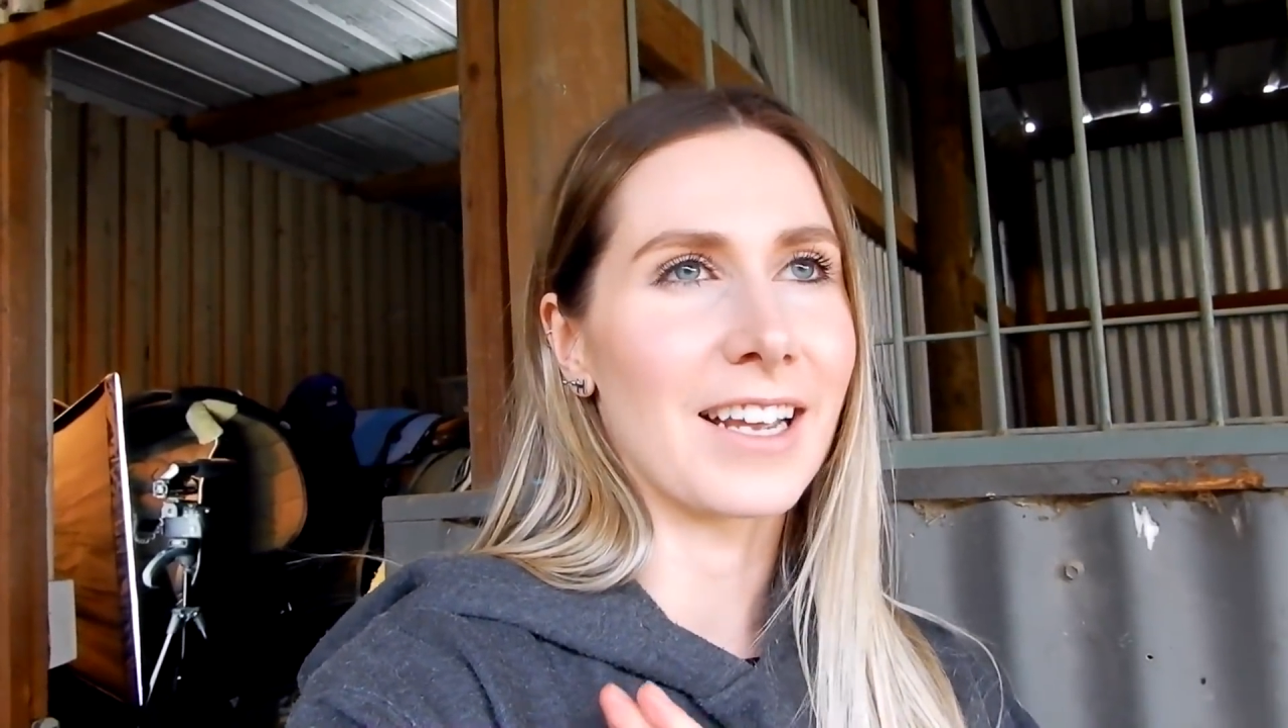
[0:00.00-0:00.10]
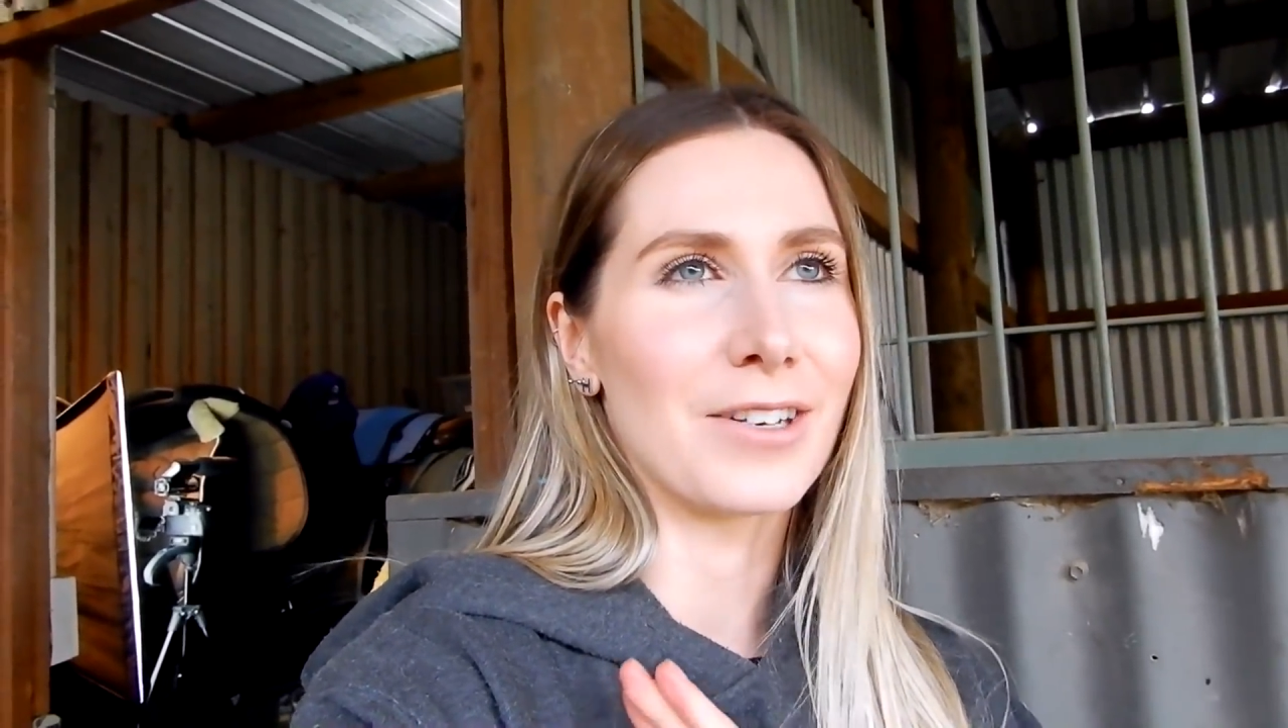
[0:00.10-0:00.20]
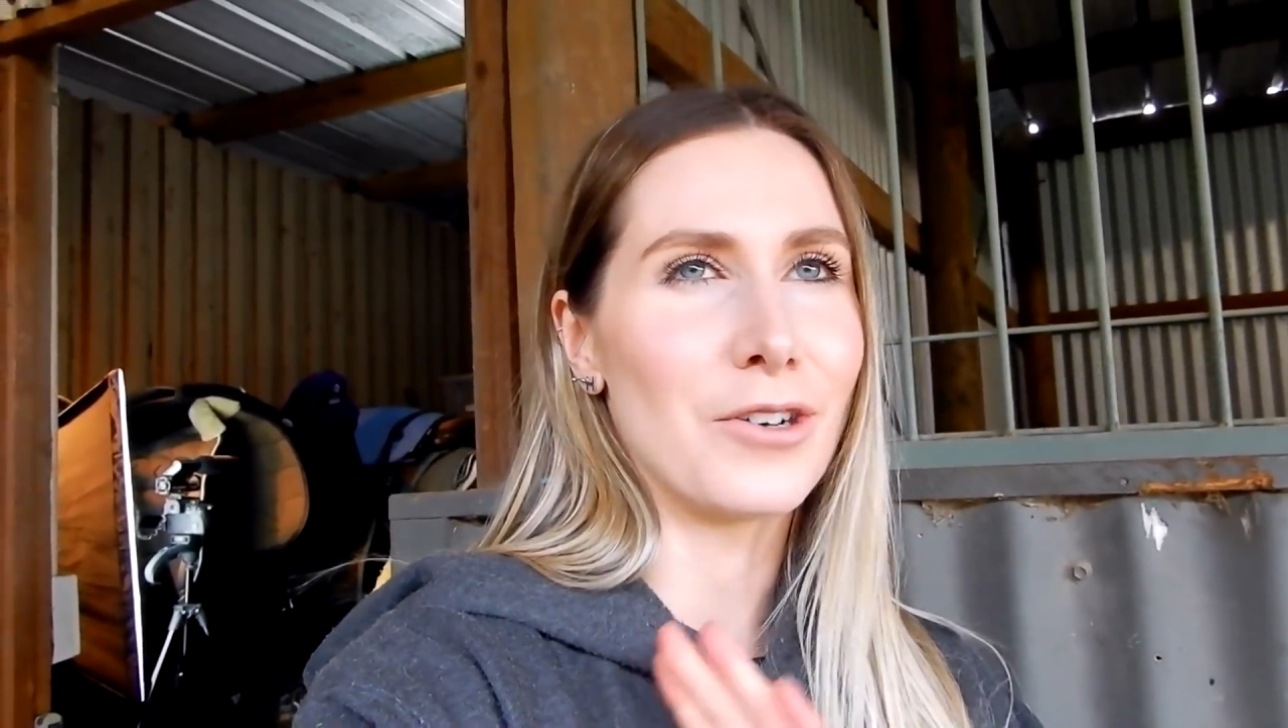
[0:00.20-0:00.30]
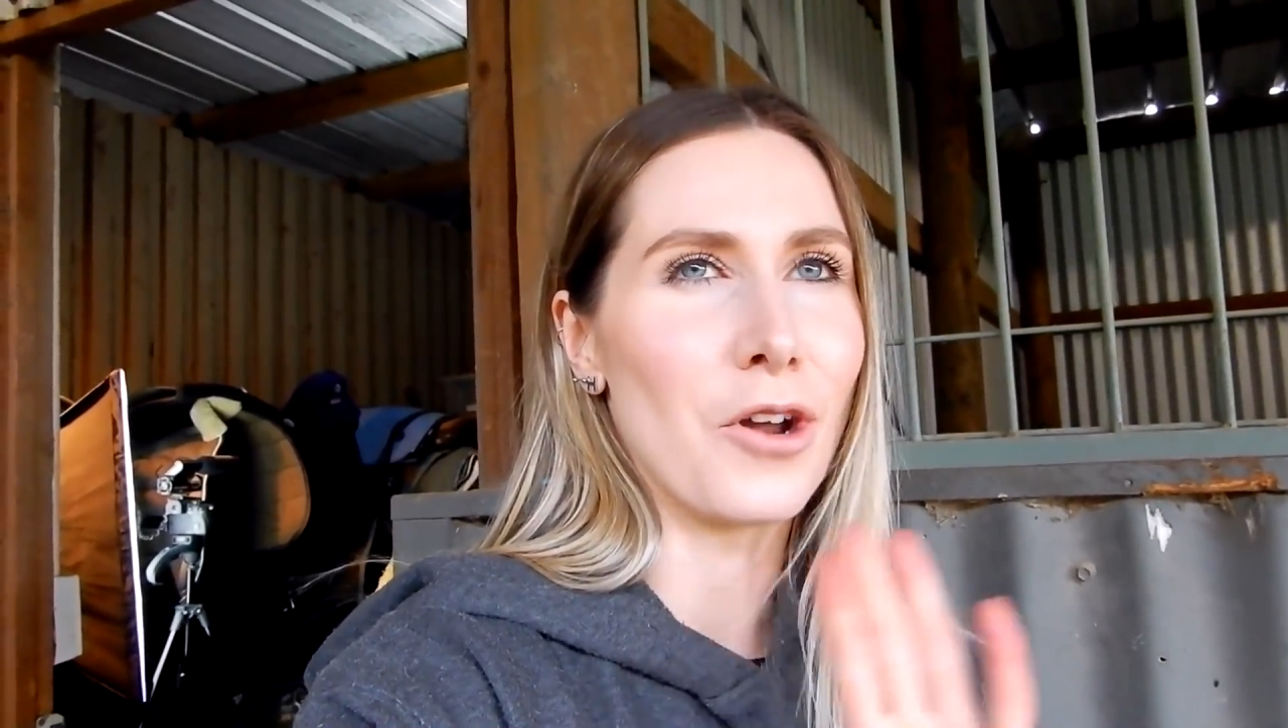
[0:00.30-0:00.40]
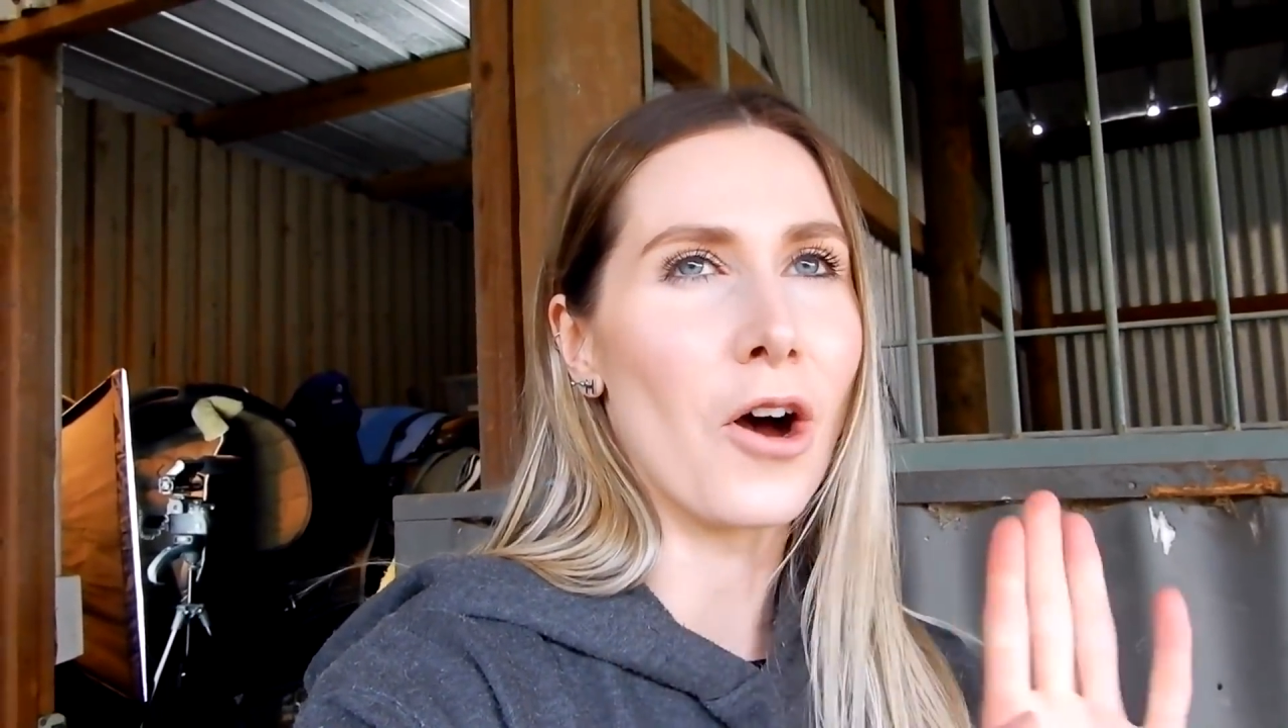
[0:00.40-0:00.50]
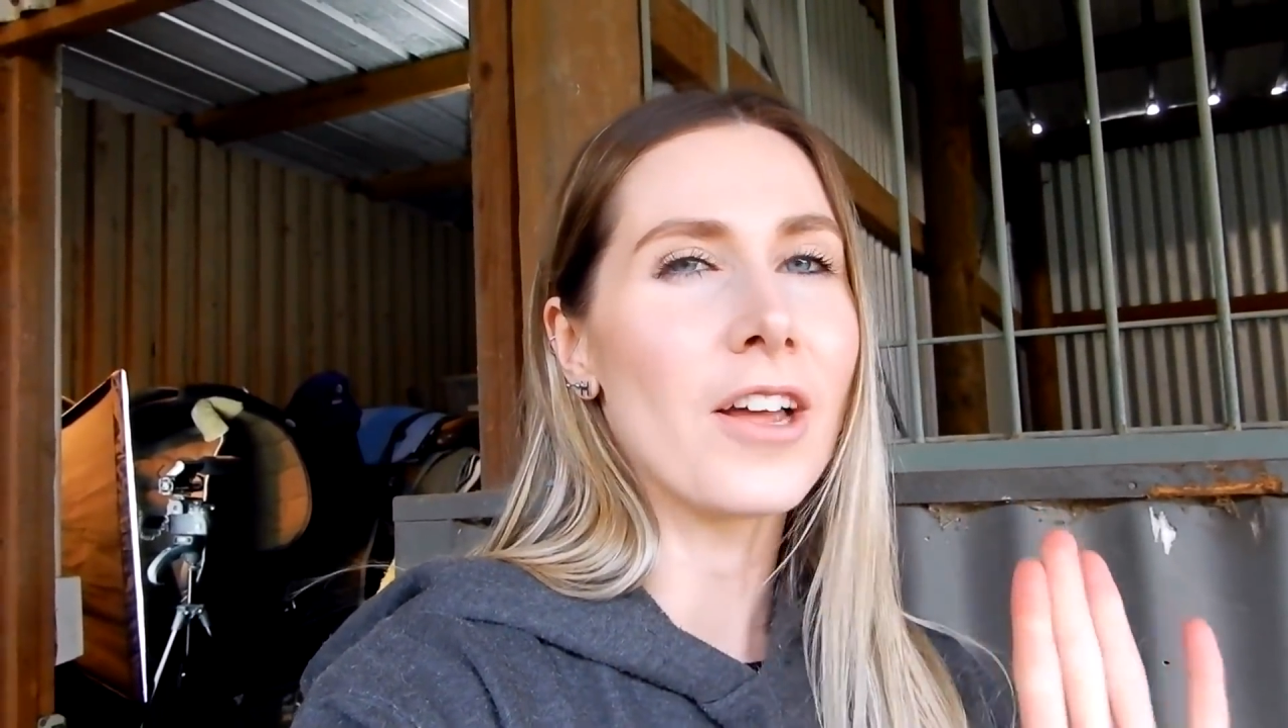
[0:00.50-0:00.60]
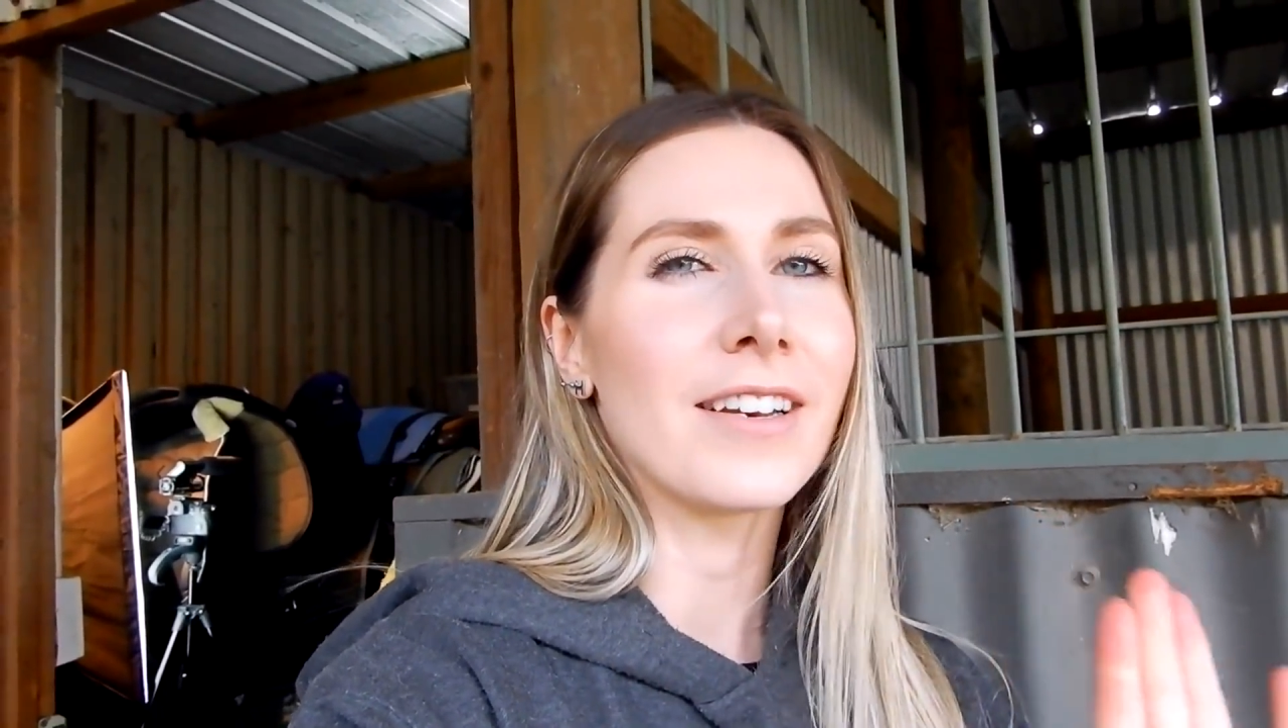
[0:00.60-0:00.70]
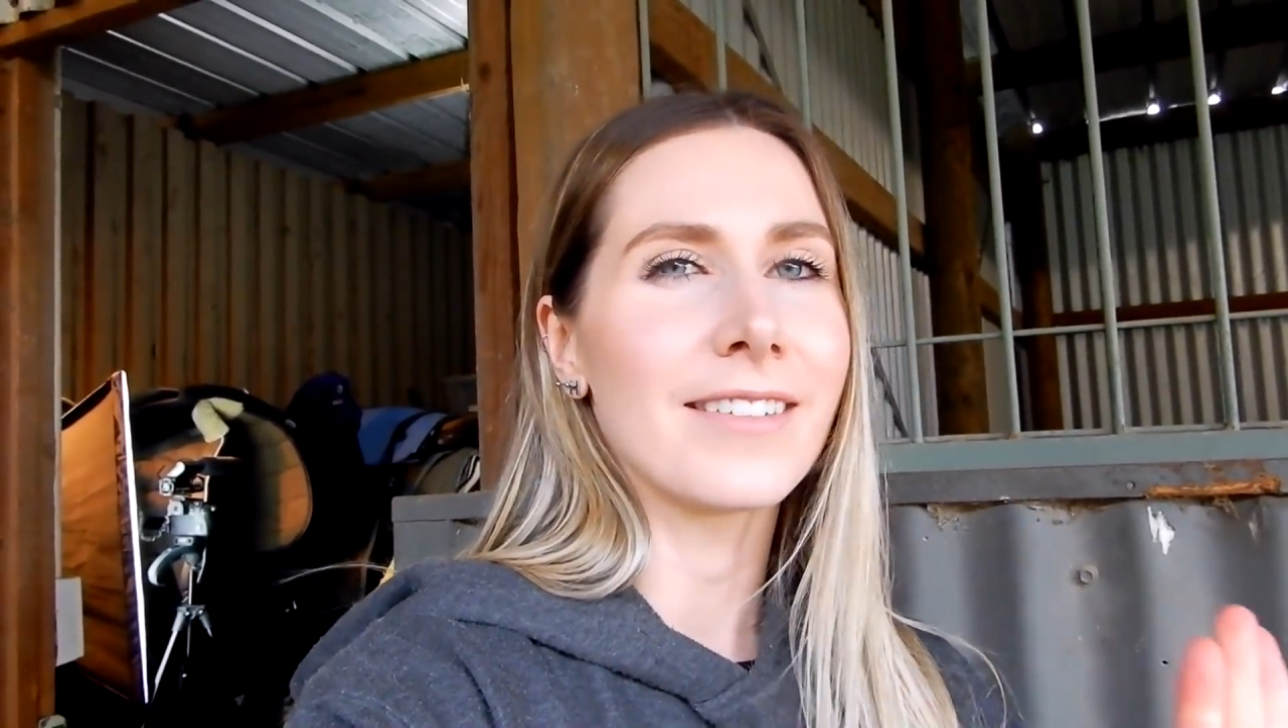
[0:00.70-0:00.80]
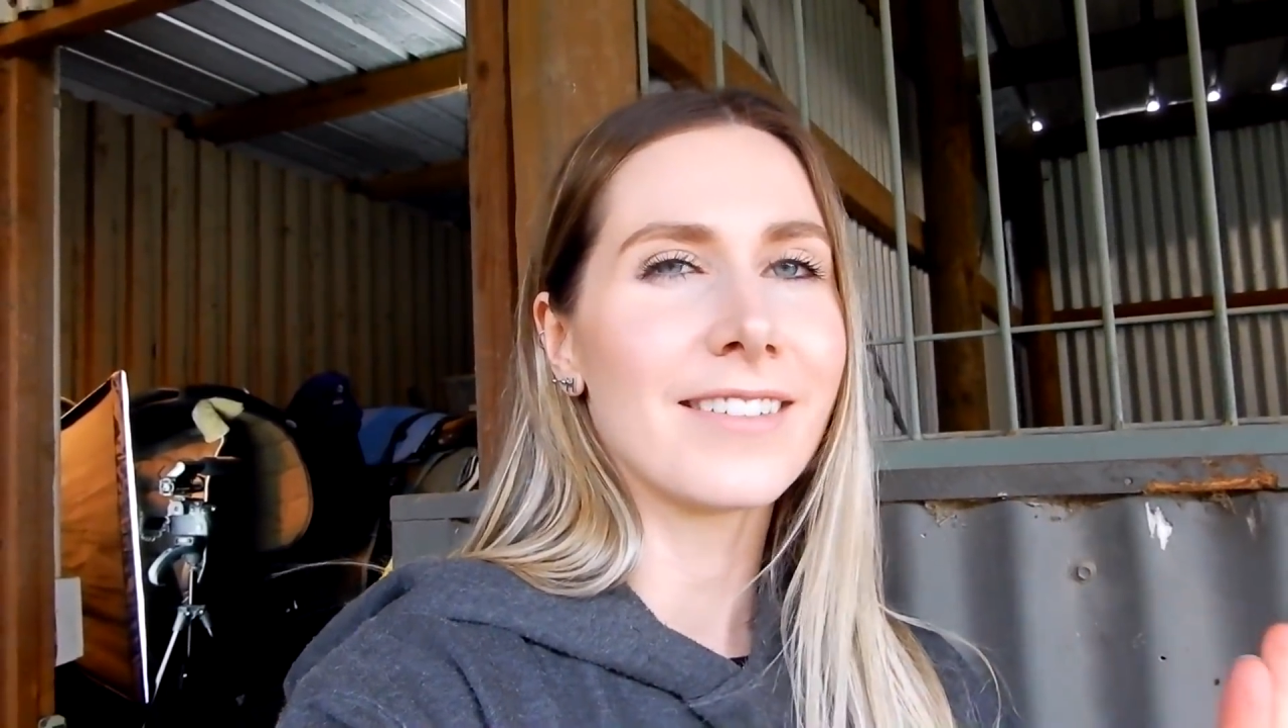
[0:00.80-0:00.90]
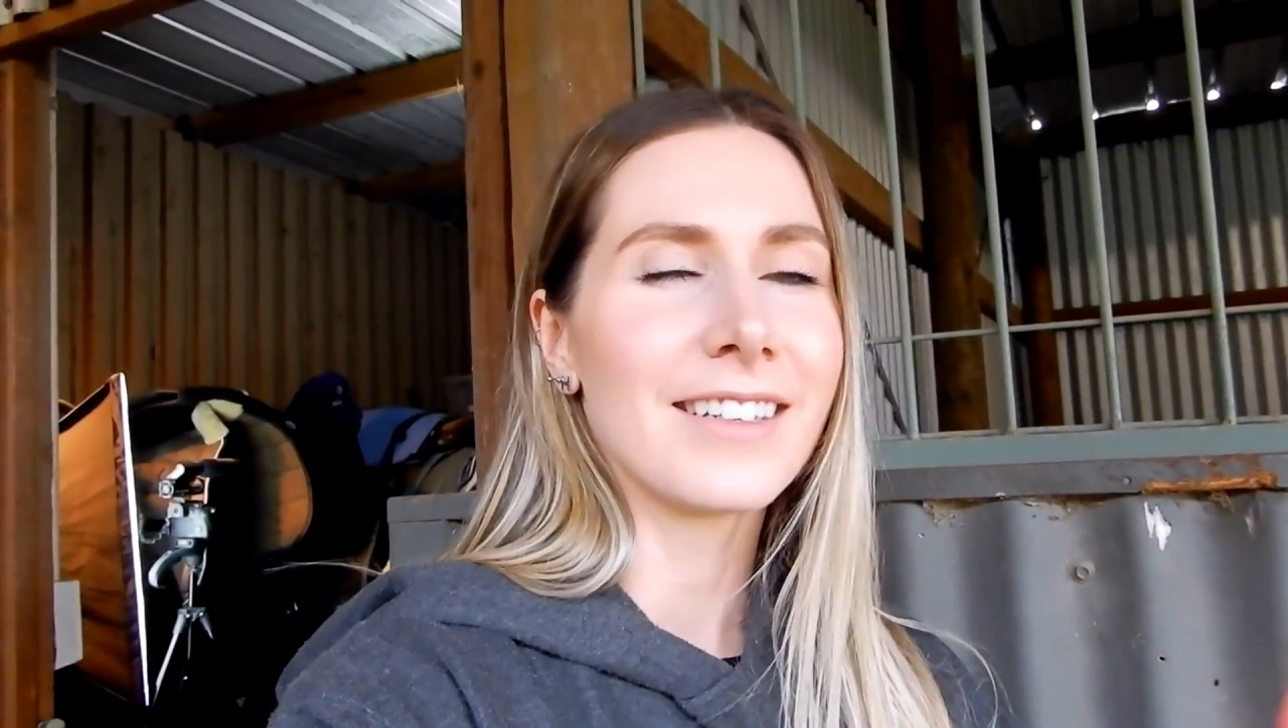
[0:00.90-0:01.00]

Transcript: like not